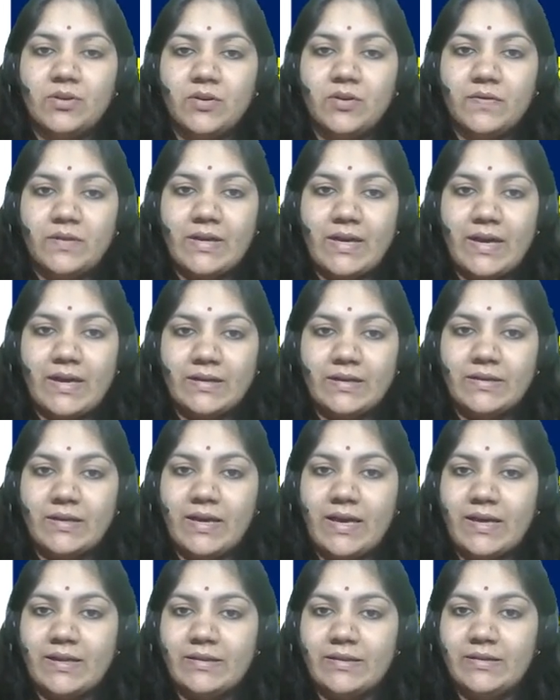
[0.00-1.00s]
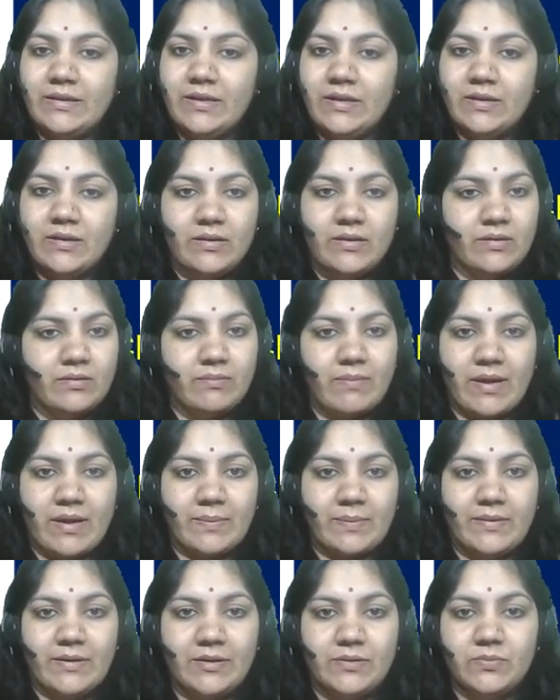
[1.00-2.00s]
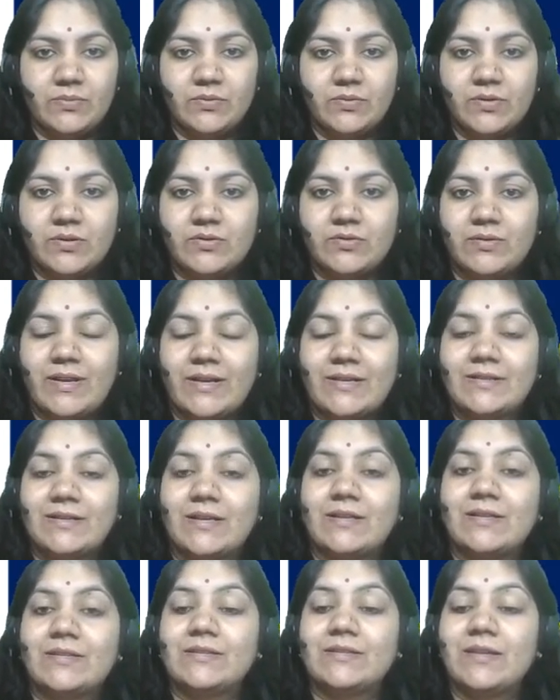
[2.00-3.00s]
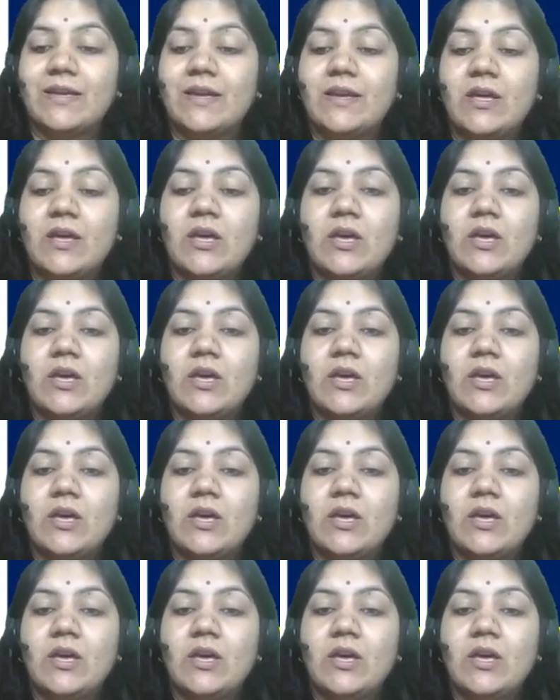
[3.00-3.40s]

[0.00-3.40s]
of the act and the Macmillan book. So let's understand